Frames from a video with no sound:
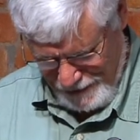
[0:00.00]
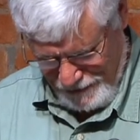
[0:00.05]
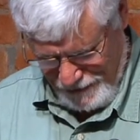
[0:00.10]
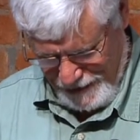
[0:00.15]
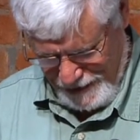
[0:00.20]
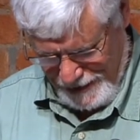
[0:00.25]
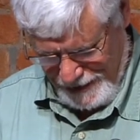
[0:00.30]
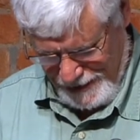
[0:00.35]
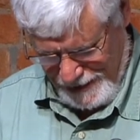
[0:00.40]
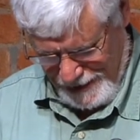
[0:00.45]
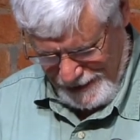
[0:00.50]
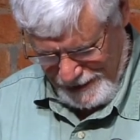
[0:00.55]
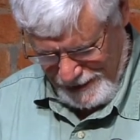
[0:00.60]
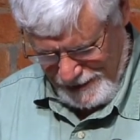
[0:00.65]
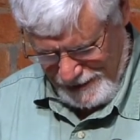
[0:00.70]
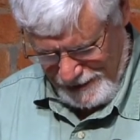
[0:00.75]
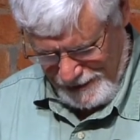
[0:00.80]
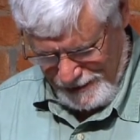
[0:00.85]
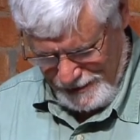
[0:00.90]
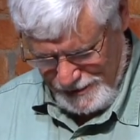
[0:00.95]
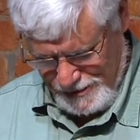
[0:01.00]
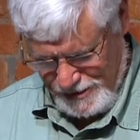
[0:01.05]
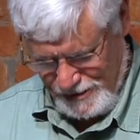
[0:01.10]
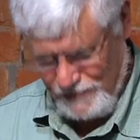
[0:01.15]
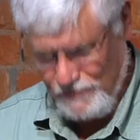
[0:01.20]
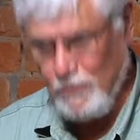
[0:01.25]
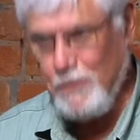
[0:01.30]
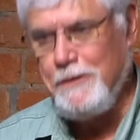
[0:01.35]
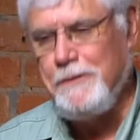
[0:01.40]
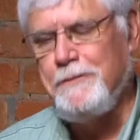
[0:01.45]
of the uh, College
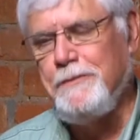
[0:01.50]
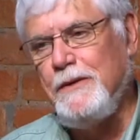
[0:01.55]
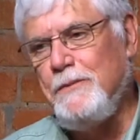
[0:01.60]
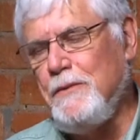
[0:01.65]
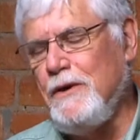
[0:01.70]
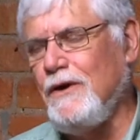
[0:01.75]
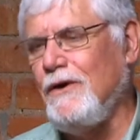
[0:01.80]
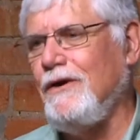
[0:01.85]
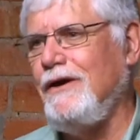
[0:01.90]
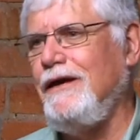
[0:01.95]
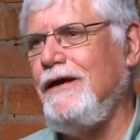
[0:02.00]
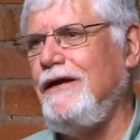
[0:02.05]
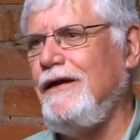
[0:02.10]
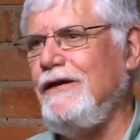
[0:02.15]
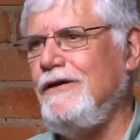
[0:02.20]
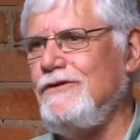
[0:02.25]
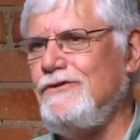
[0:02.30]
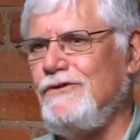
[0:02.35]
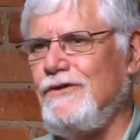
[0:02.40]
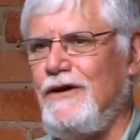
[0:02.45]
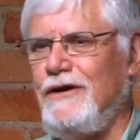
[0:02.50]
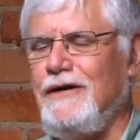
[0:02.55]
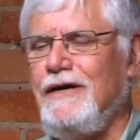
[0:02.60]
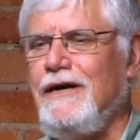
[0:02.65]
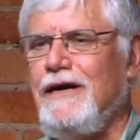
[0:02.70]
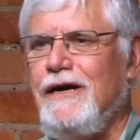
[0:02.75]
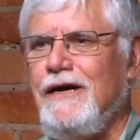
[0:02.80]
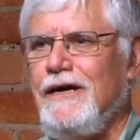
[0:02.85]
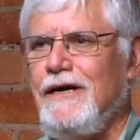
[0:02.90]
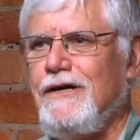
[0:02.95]
of William and Mary. He's a
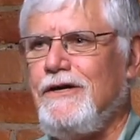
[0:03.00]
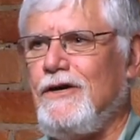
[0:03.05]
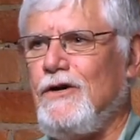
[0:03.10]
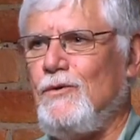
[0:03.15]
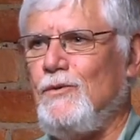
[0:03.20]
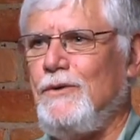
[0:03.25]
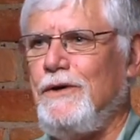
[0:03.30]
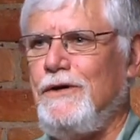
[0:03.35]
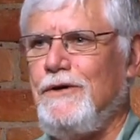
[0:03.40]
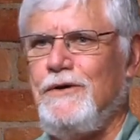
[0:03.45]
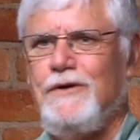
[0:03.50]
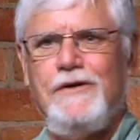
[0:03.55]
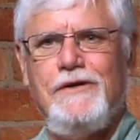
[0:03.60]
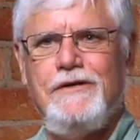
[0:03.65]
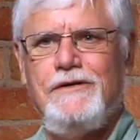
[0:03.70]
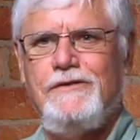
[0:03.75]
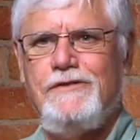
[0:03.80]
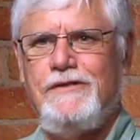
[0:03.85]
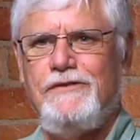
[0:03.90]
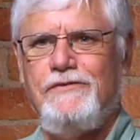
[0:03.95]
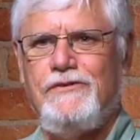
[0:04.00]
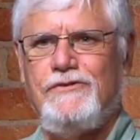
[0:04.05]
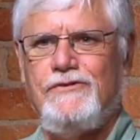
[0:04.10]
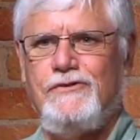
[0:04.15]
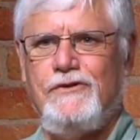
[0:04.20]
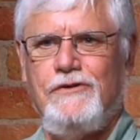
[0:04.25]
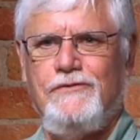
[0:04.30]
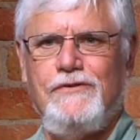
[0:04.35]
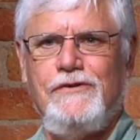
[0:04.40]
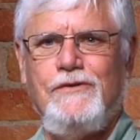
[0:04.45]
career civil
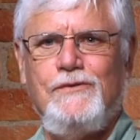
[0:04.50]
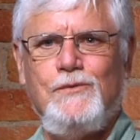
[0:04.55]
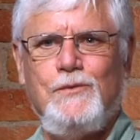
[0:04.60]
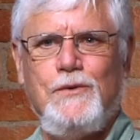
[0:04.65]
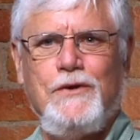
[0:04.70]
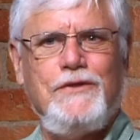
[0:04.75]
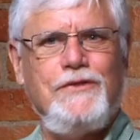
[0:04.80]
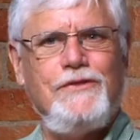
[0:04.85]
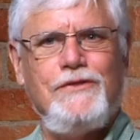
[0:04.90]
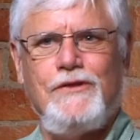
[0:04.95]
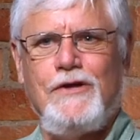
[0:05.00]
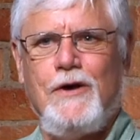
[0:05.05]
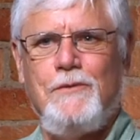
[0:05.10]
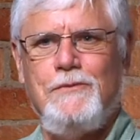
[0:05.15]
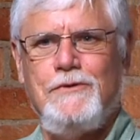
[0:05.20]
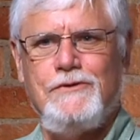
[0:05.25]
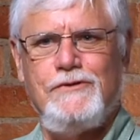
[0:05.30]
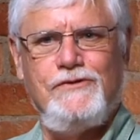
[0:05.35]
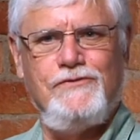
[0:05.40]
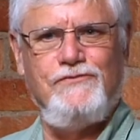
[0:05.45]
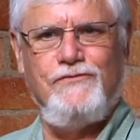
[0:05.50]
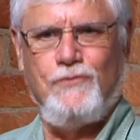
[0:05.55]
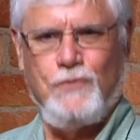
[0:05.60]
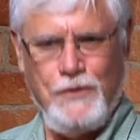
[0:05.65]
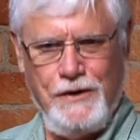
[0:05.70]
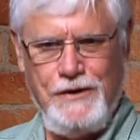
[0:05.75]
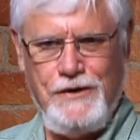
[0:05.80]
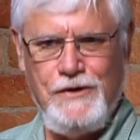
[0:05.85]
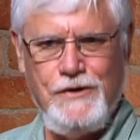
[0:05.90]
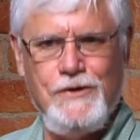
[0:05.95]
servant with almost
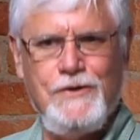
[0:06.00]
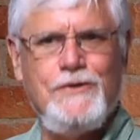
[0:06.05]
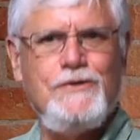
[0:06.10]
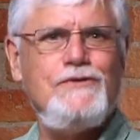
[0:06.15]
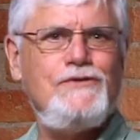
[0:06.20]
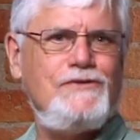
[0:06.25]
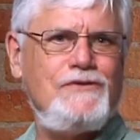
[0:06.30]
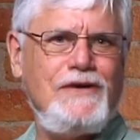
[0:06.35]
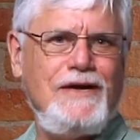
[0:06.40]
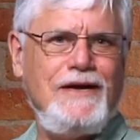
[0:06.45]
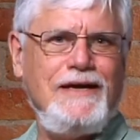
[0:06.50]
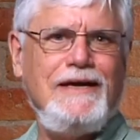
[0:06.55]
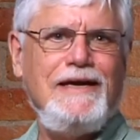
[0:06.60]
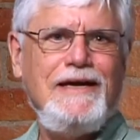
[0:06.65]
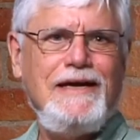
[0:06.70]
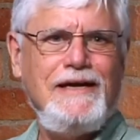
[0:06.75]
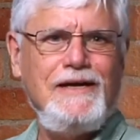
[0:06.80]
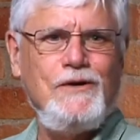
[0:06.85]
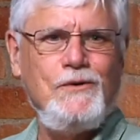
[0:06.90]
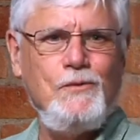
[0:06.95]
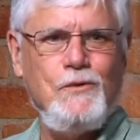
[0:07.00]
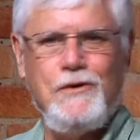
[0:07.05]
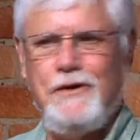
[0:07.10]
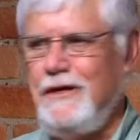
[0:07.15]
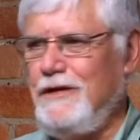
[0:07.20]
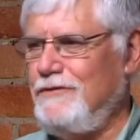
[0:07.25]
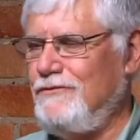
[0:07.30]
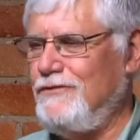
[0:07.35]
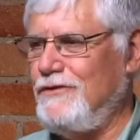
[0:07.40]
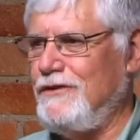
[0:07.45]
40 years uh,
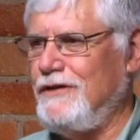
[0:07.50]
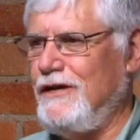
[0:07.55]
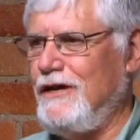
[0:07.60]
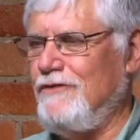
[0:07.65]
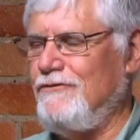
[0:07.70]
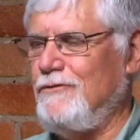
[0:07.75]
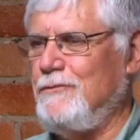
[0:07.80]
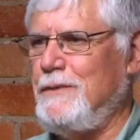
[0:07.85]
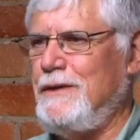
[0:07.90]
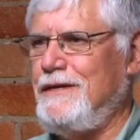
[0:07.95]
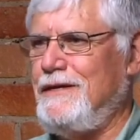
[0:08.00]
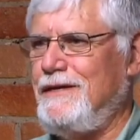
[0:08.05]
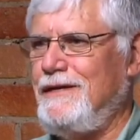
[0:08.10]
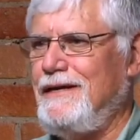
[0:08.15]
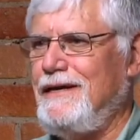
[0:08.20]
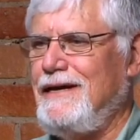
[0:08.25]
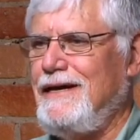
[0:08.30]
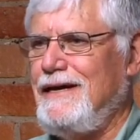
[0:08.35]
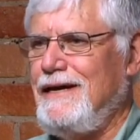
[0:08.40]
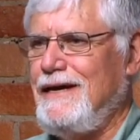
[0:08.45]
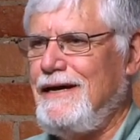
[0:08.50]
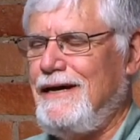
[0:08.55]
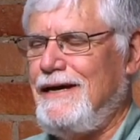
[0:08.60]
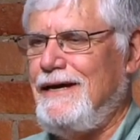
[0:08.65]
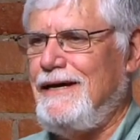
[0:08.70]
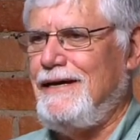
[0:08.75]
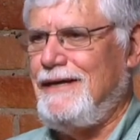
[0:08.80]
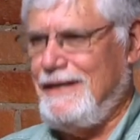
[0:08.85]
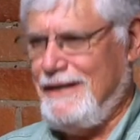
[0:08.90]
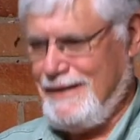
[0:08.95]
working for the government.
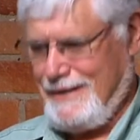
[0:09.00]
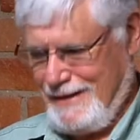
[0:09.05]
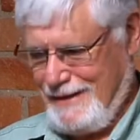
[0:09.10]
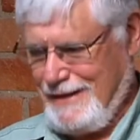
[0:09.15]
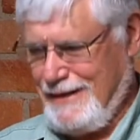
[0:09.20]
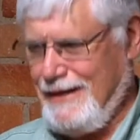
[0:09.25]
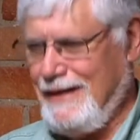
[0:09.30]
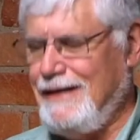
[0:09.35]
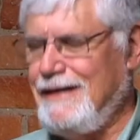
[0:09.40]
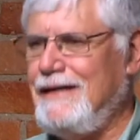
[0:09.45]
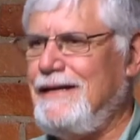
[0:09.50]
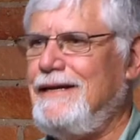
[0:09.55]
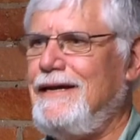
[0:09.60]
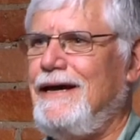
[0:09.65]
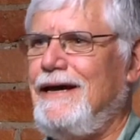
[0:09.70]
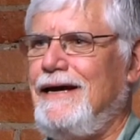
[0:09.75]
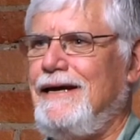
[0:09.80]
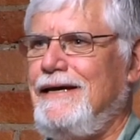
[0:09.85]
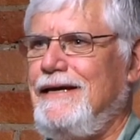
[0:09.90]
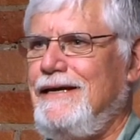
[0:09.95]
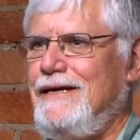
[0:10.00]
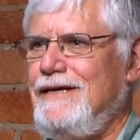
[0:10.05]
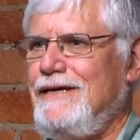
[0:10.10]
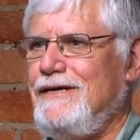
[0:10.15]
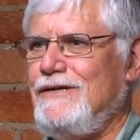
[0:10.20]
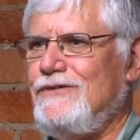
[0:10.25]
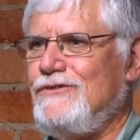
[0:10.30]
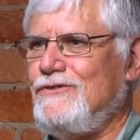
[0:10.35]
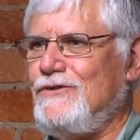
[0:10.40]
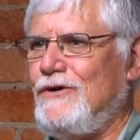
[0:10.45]
Uh, and uh,
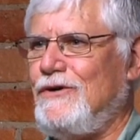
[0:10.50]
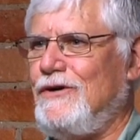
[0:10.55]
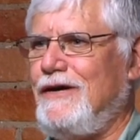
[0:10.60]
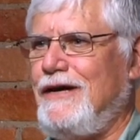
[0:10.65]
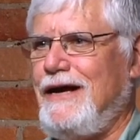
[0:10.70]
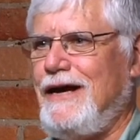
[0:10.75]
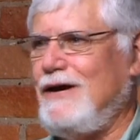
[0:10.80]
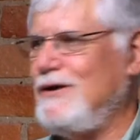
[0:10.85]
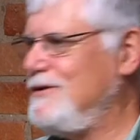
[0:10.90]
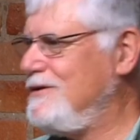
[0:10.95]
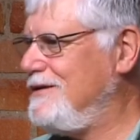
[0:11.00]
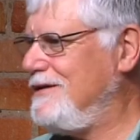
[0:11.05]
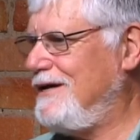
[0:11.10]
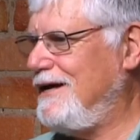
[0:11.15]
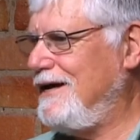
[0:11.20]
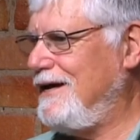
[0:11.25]
he started out